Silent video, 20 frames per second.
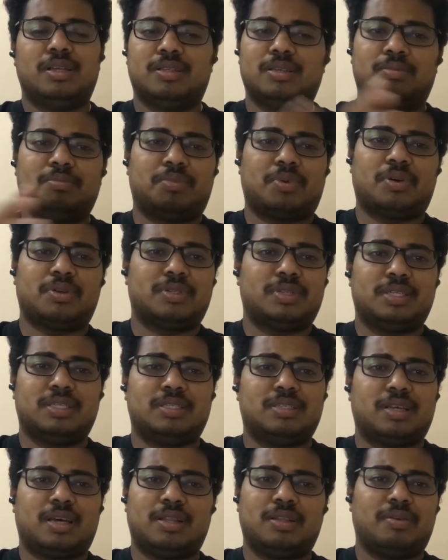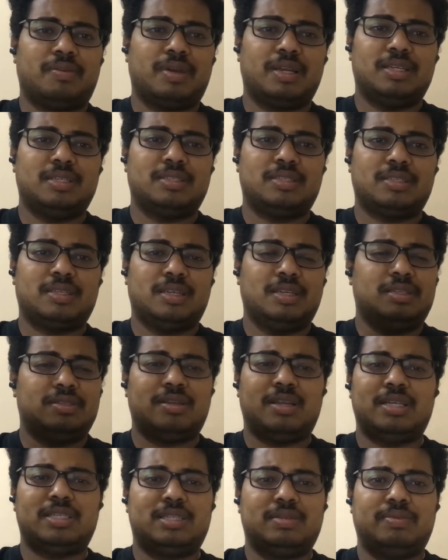some process, otherwise
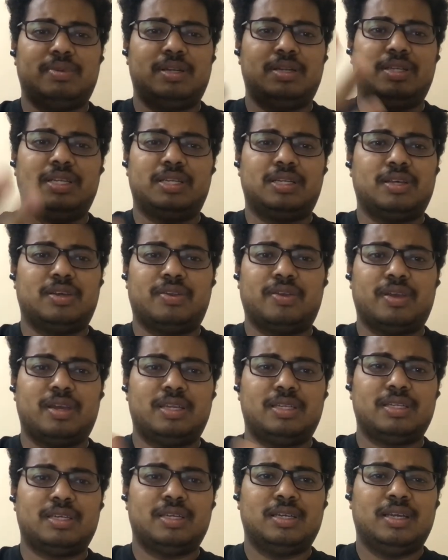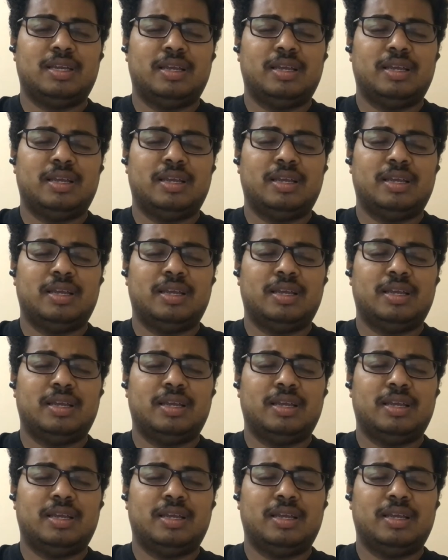insulation will deteriorate.